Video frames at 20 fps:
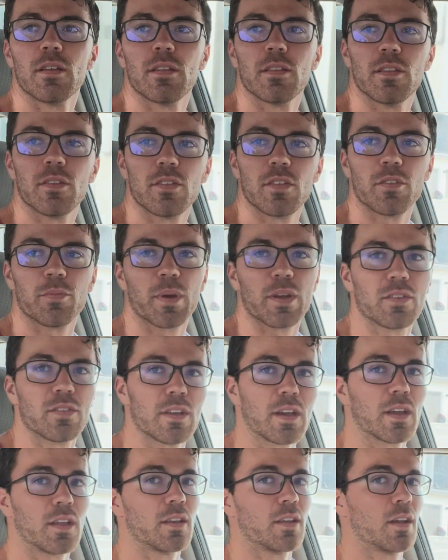this is my
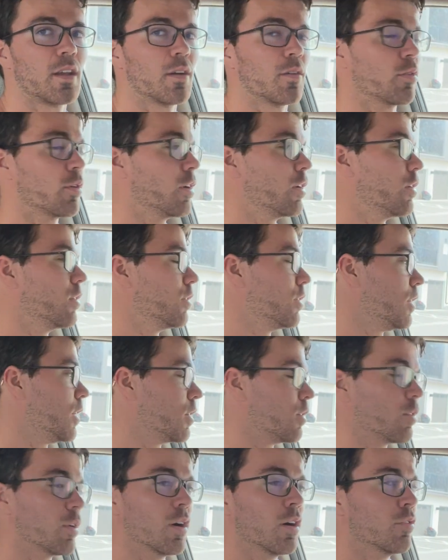second day a row in a
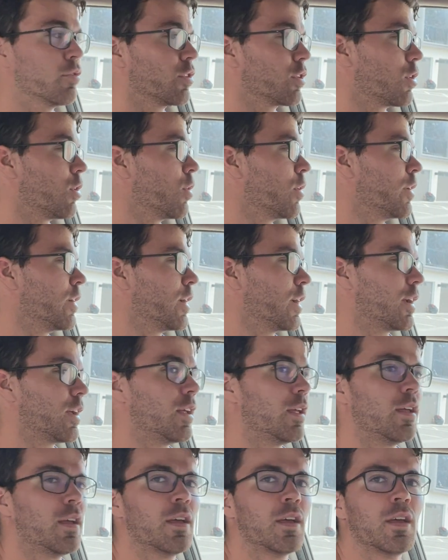row of
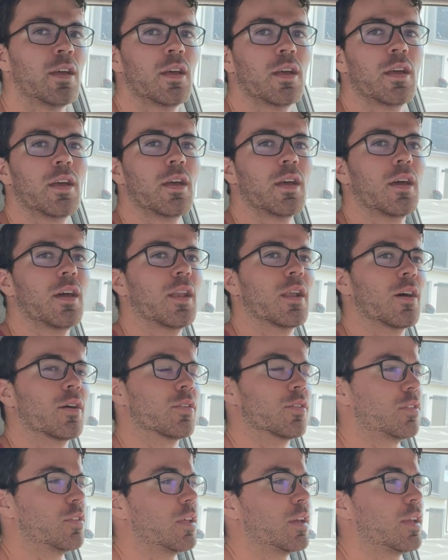recording and I
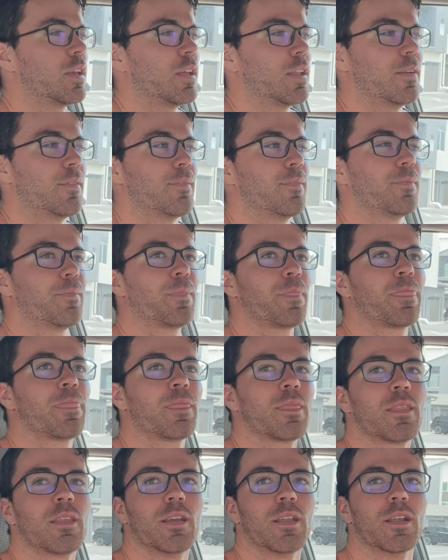was thinking
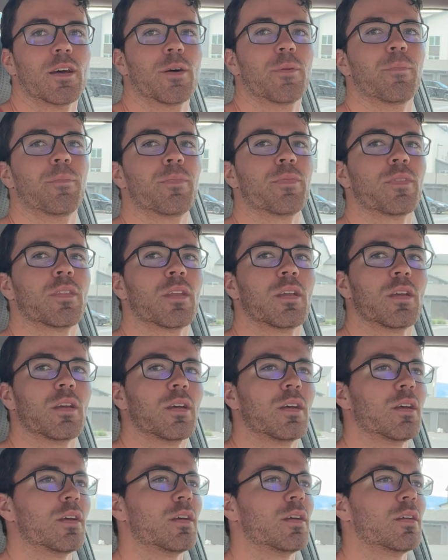you know
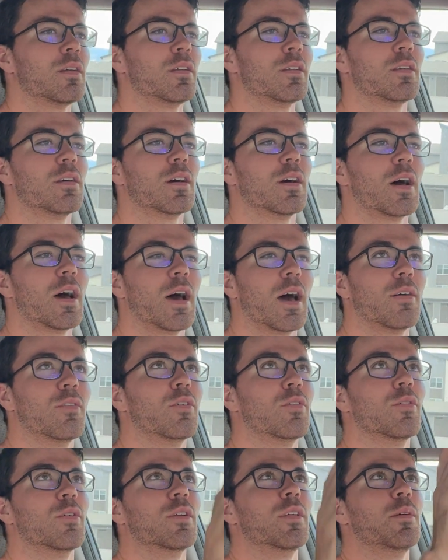I
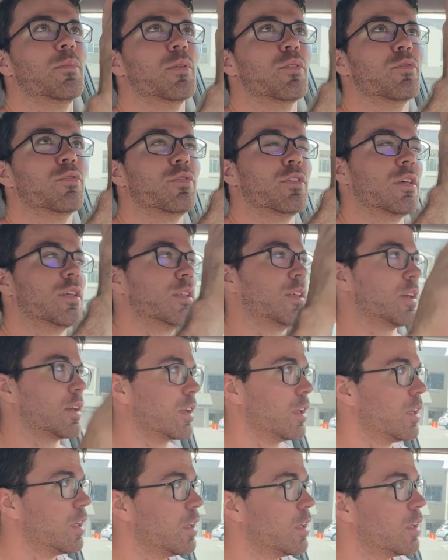haven't really been
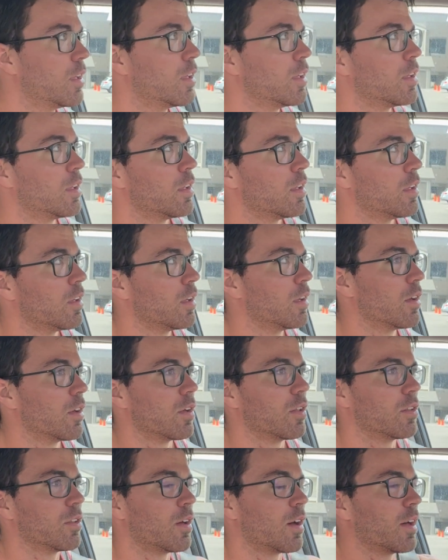feeling
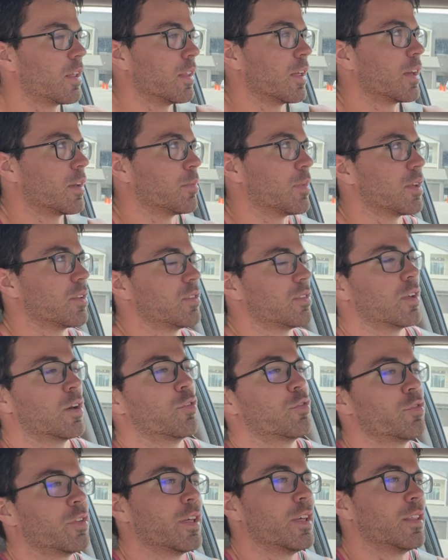a lot like
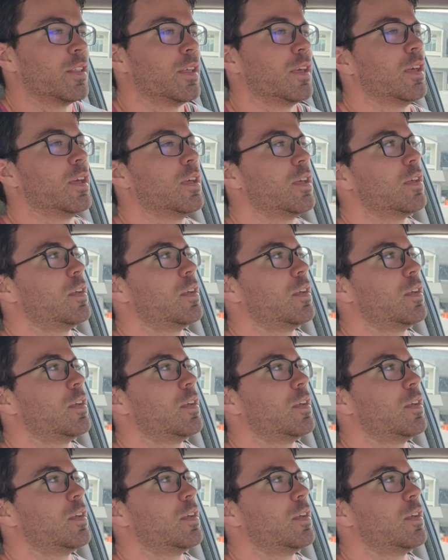myself lately